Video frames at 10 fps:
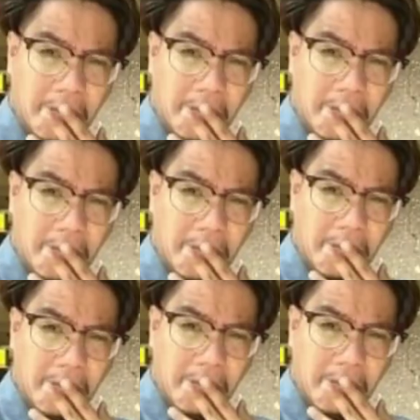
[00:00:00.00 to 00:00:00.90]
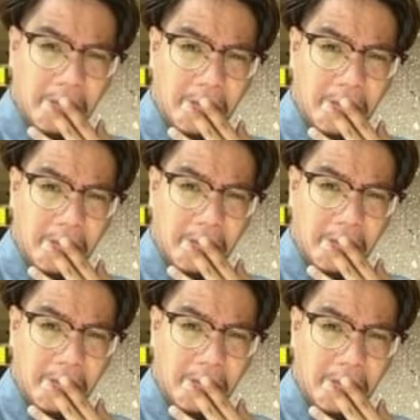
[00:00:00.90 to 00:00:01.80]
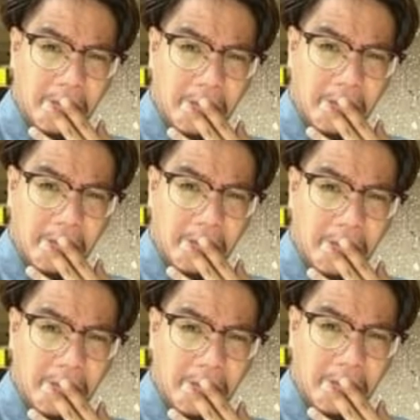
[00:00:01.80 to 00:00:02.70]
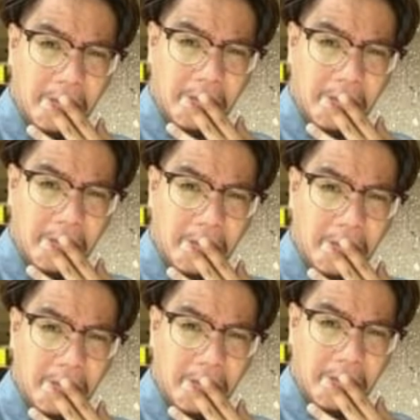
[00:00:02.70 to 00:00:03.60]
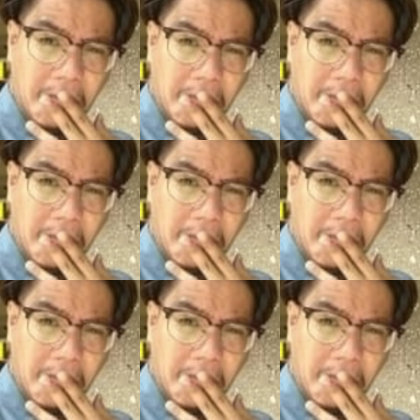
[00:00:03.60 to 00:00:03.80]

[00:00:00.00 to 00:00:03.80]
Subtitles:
No one is speaking in this clip.